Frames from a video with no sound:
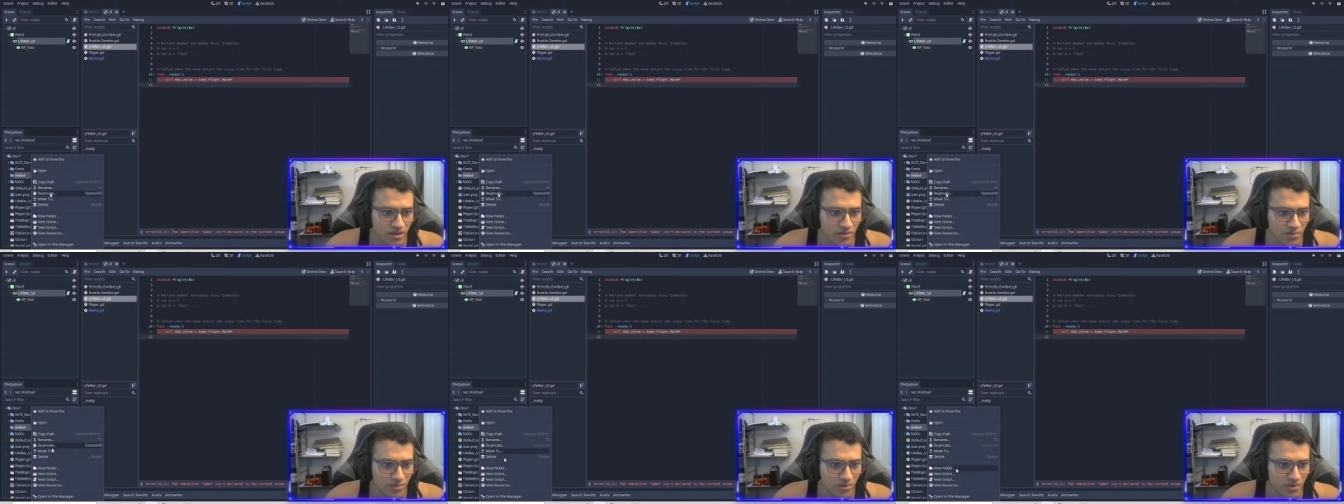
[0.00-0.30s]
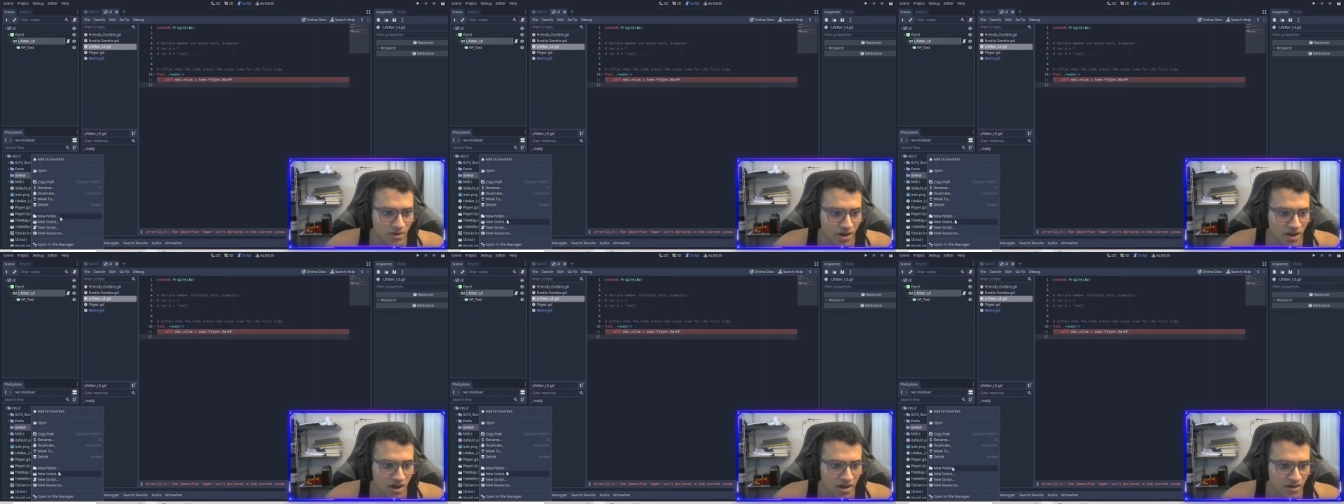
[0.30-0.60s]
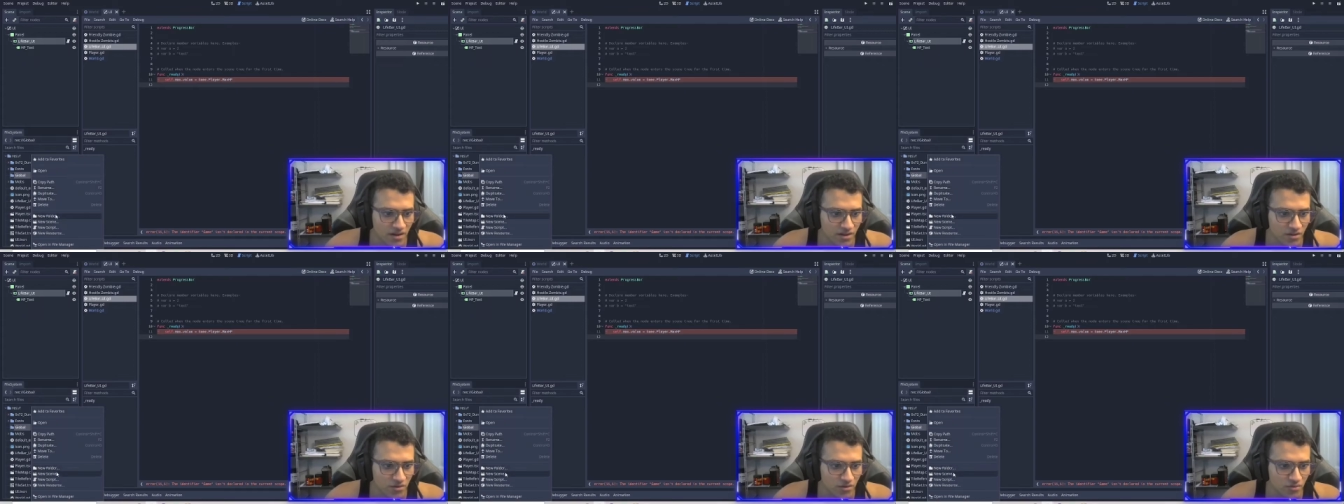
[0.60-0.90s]
I'm going to
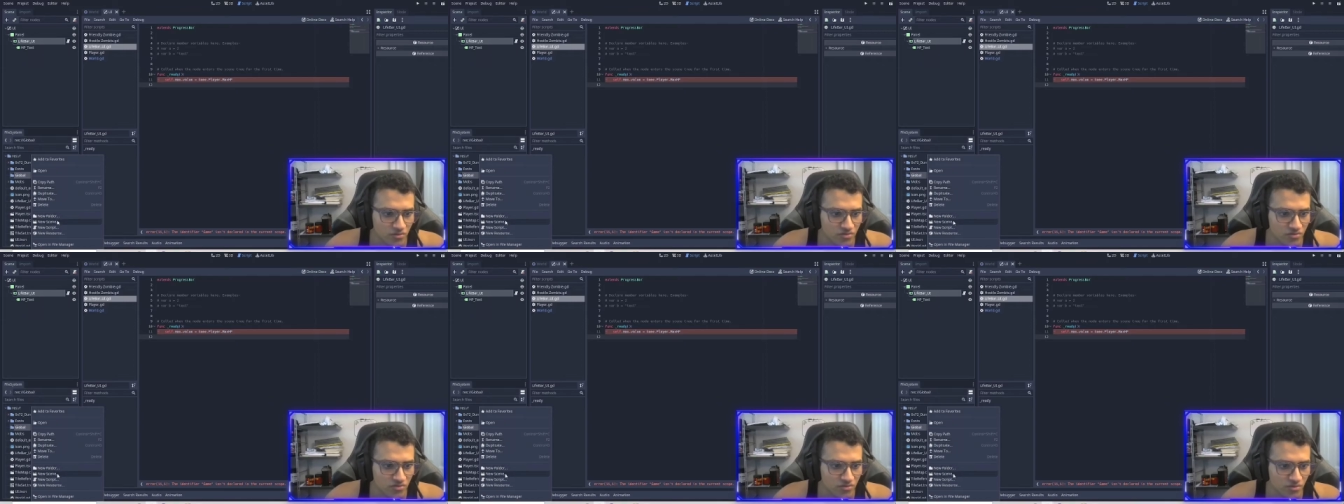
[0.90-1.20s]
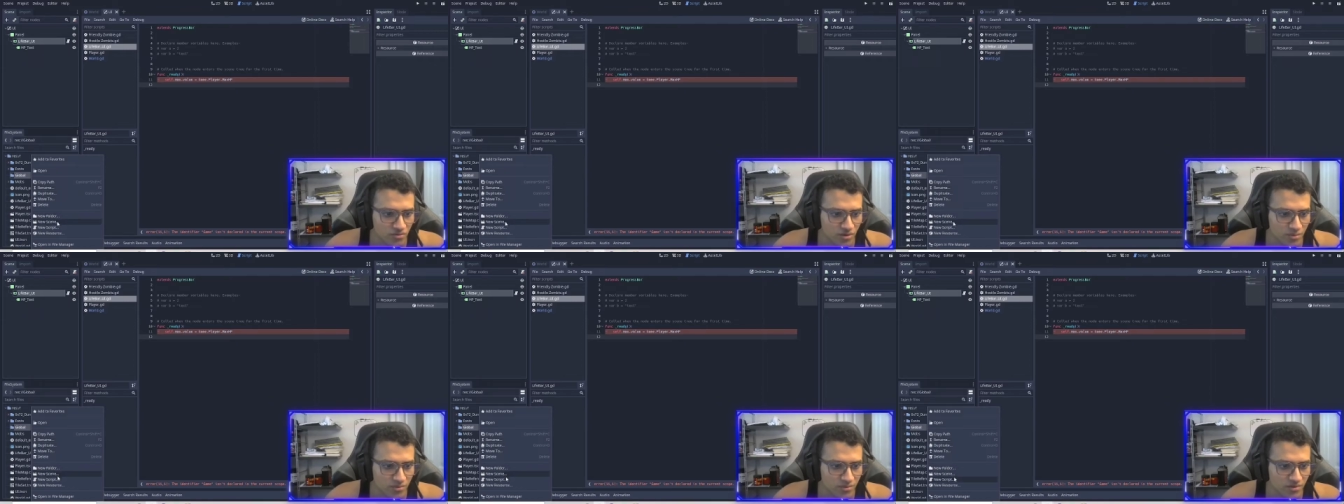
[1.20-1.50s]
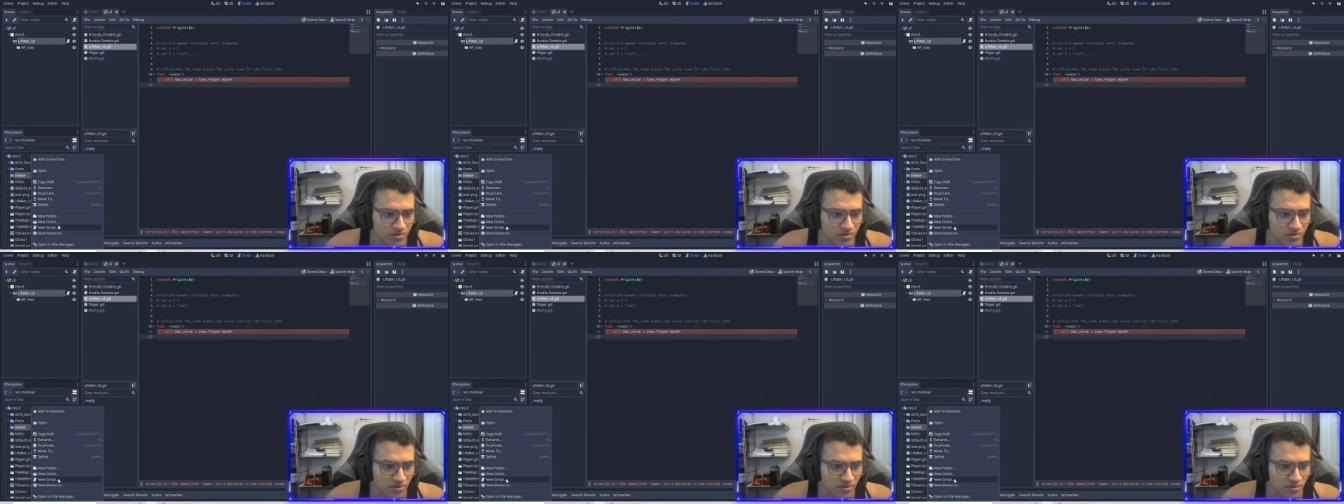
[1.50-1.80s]
add a new
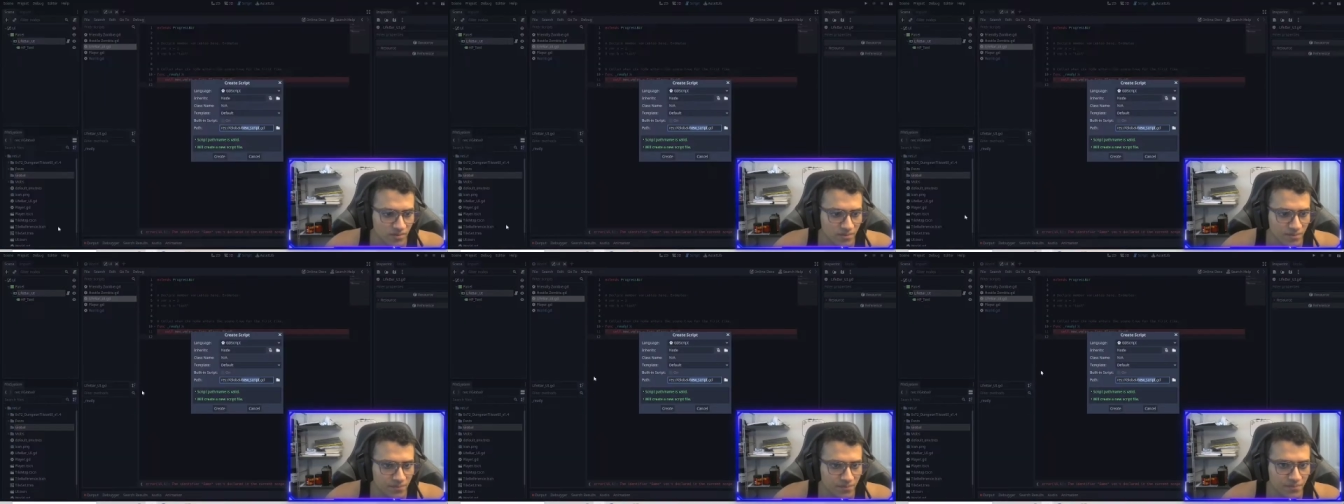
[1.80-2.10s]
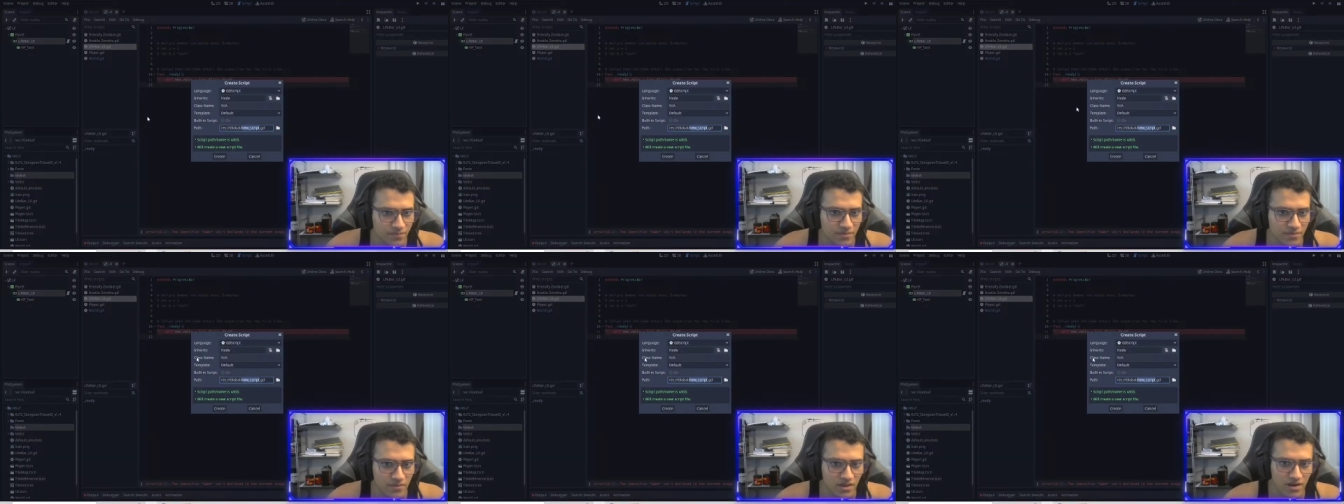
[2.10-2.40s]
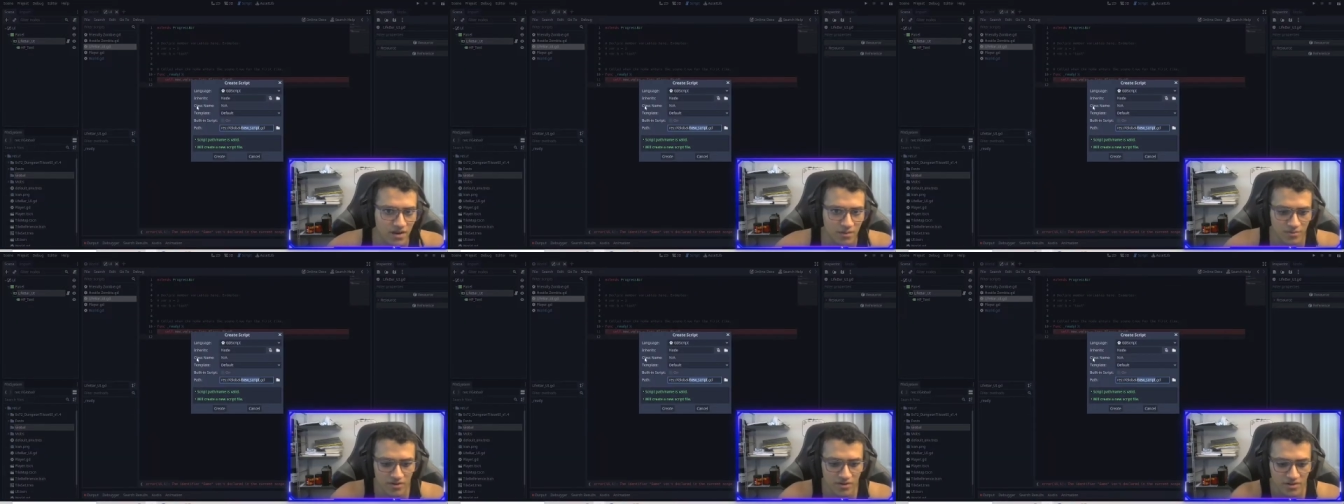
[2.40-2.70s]
script.
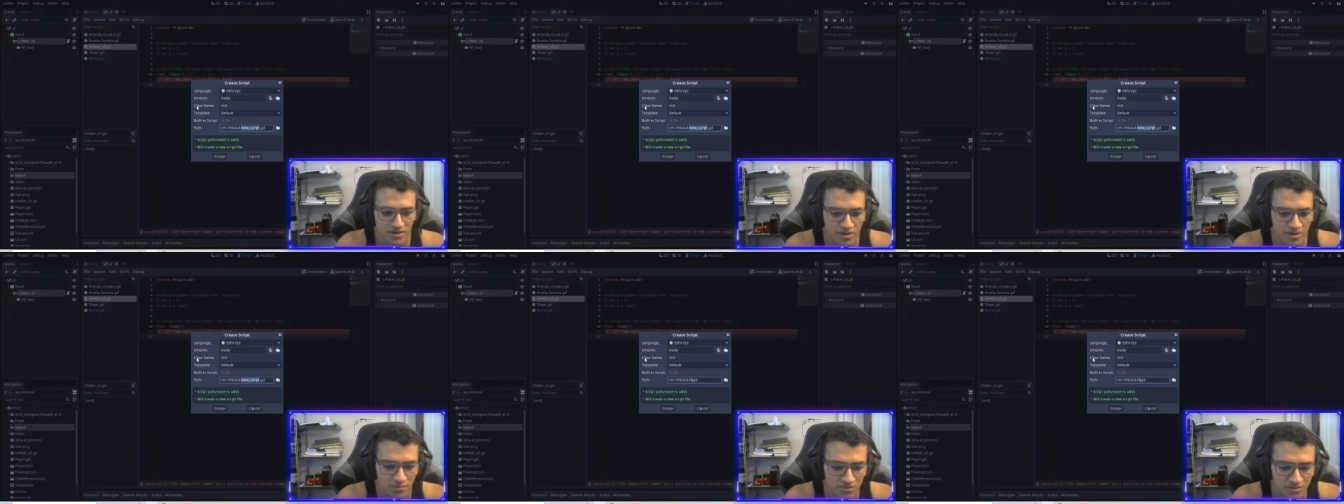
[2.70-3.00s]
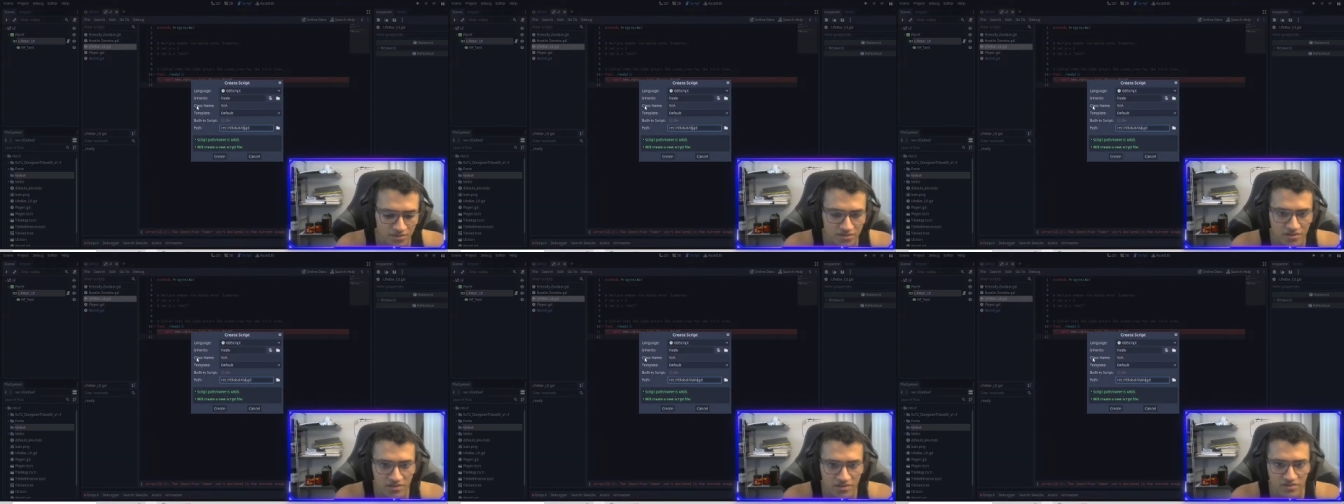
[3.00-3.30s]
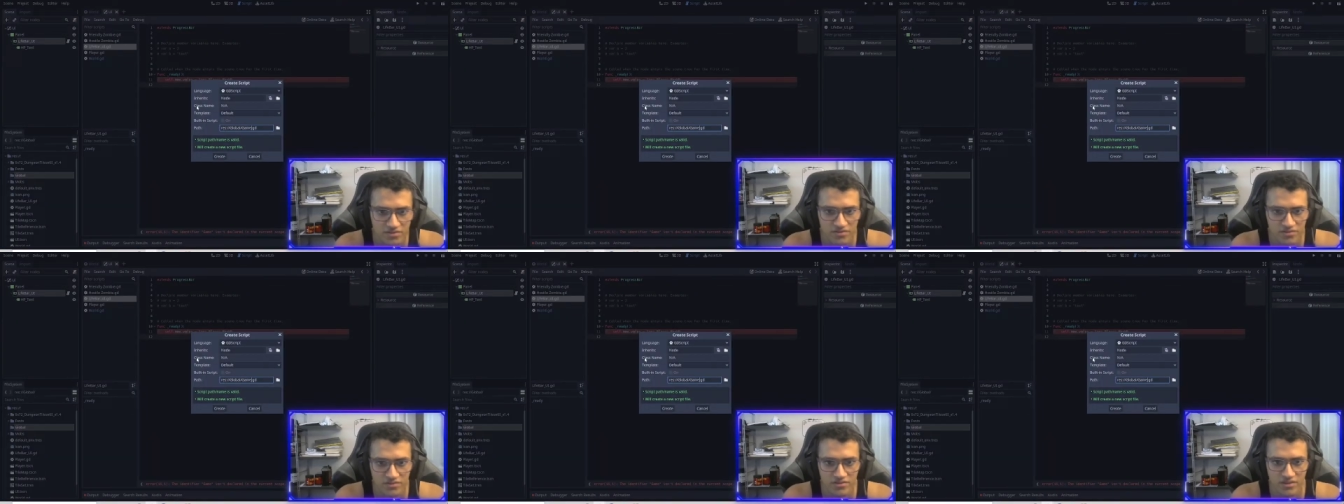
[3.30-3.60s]
And I'm going to name this
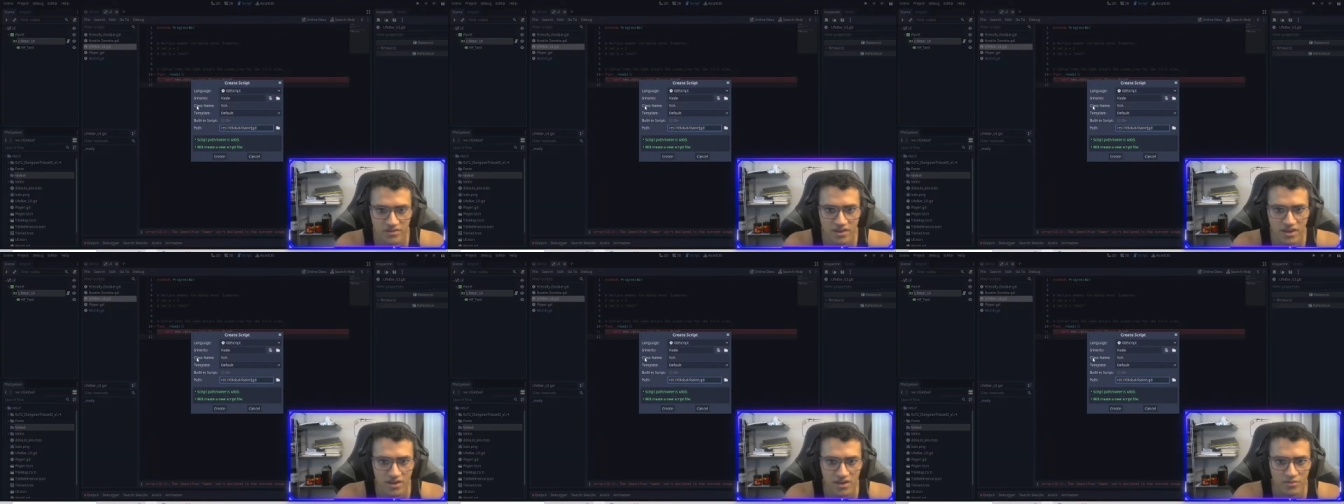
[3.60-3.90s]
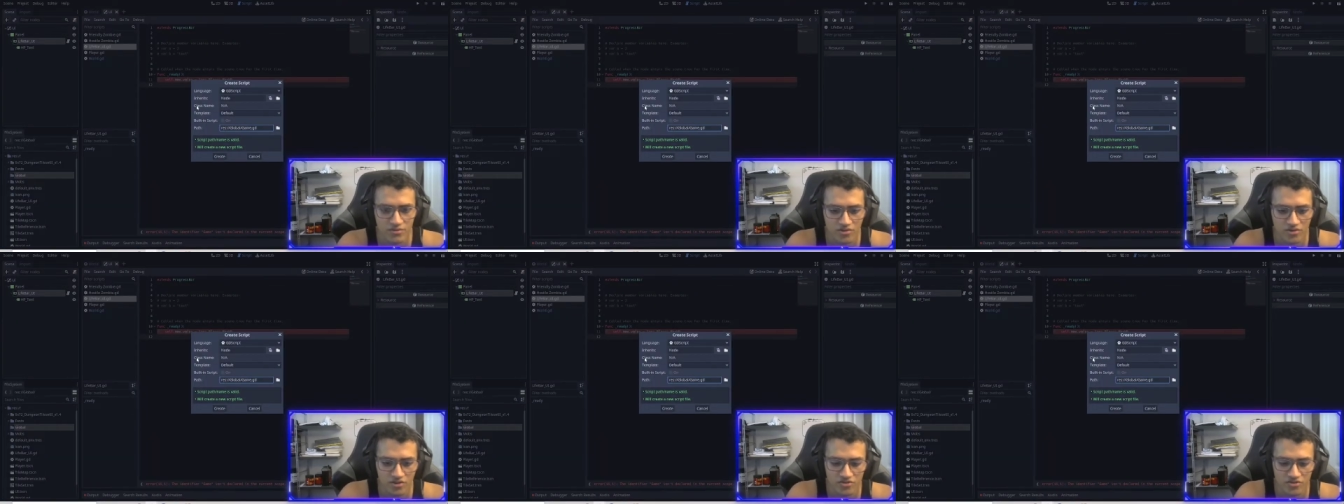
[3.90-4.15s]
game.gd.